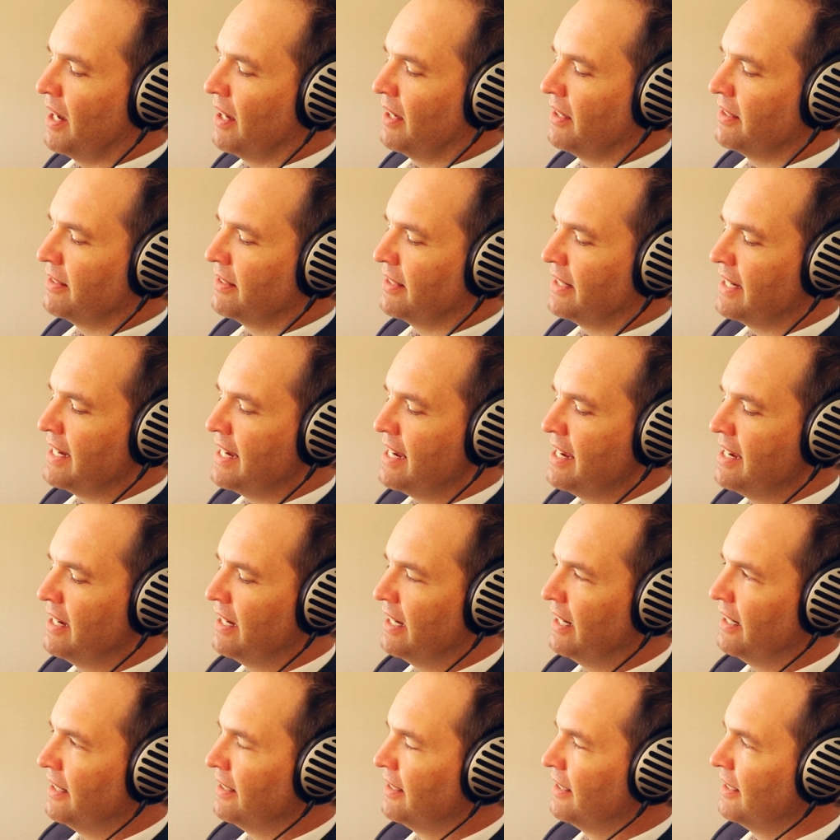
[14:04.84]
hours a
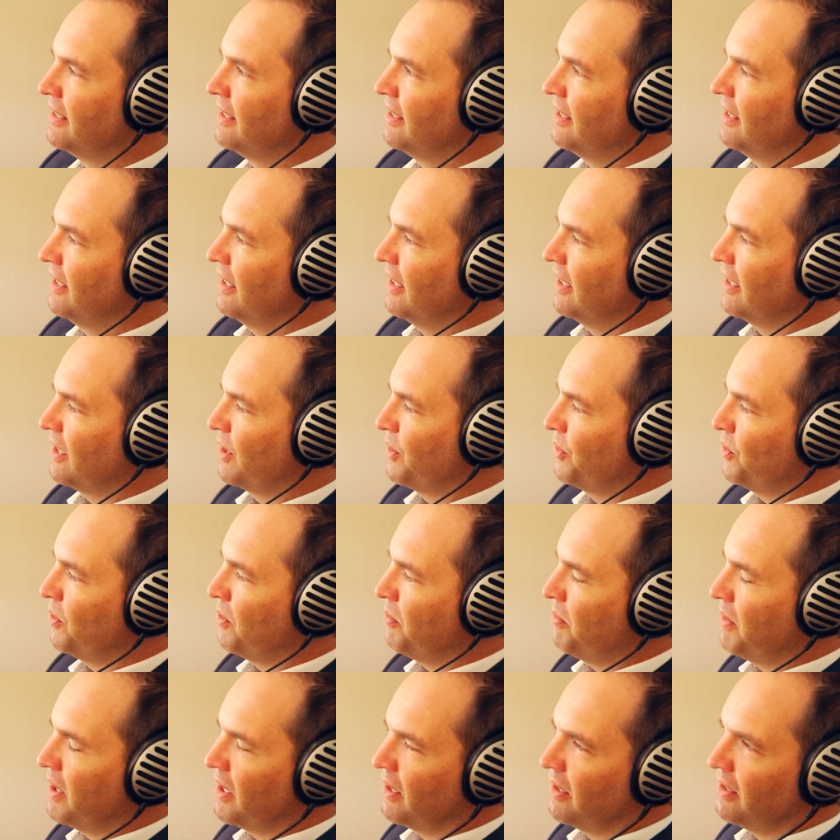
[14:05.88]
year. And I
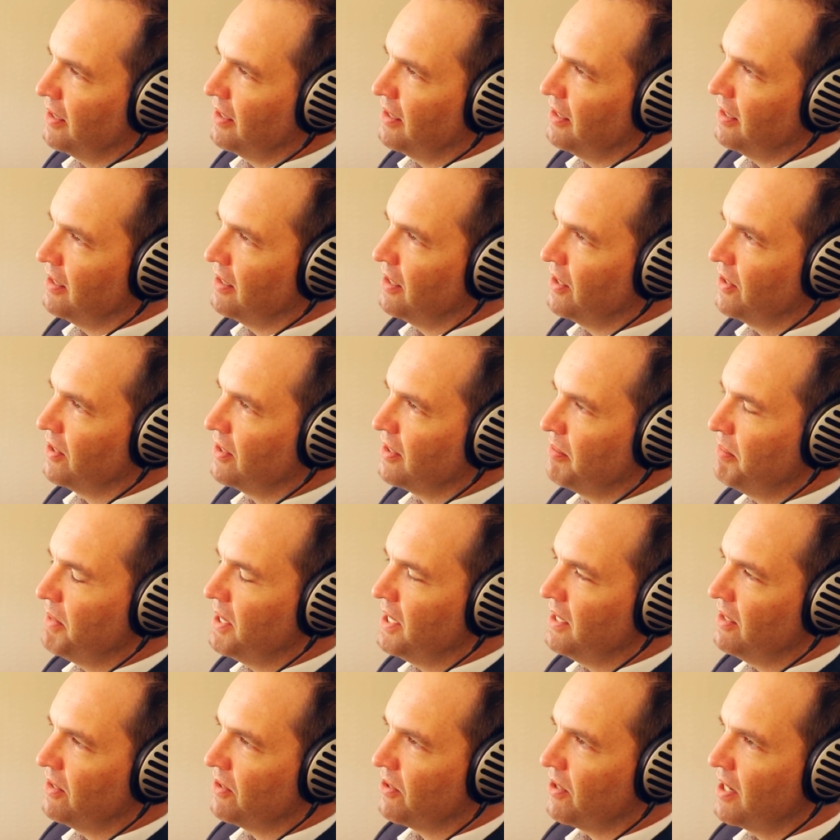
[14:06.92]
thought, well, you know, some
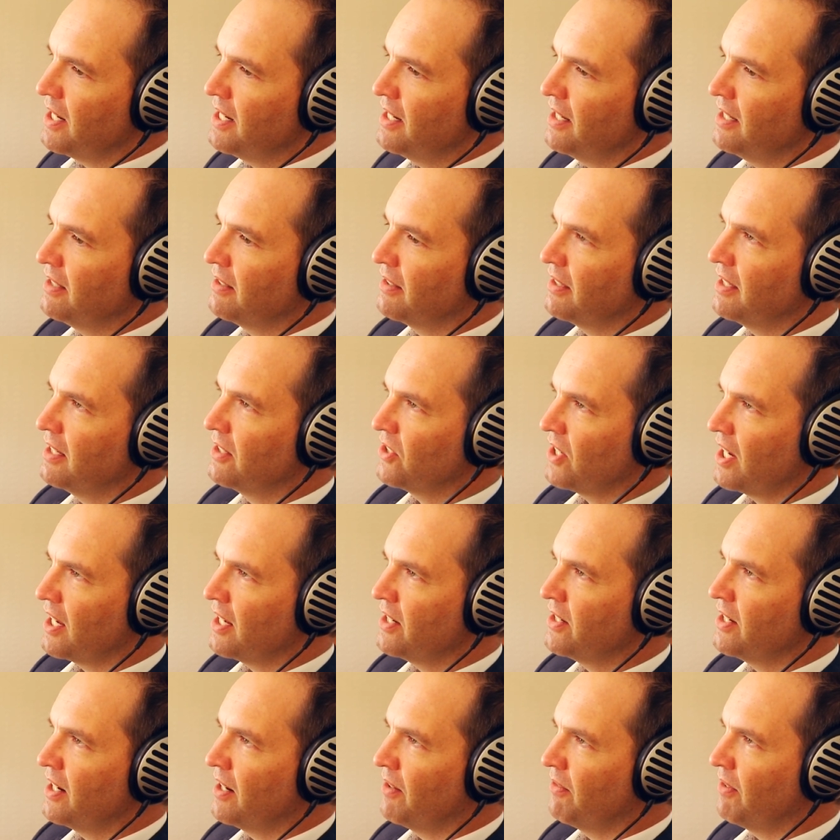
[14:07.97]
of these tradies, their
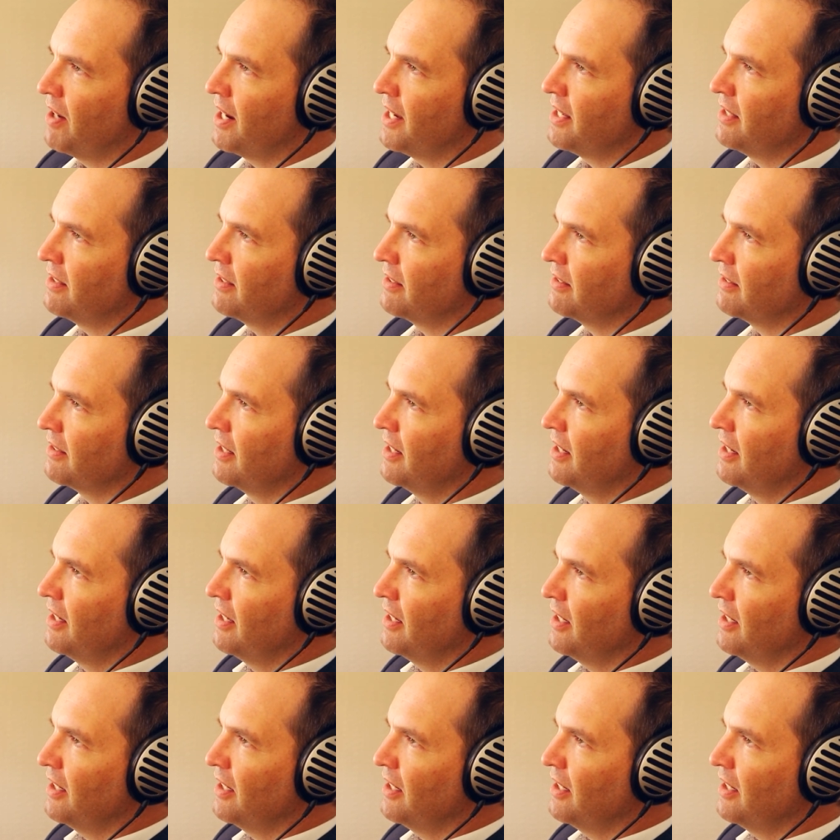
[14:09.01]
charge out rates,